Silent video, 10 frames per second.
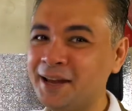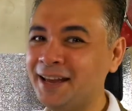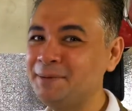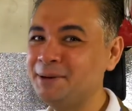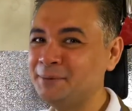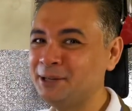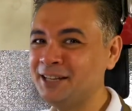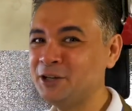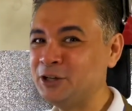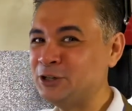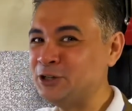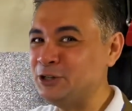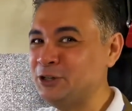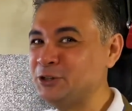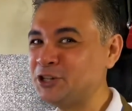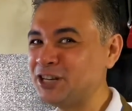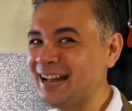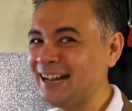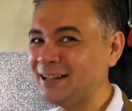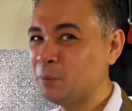Hey baby, do you
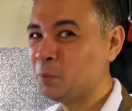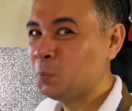shack?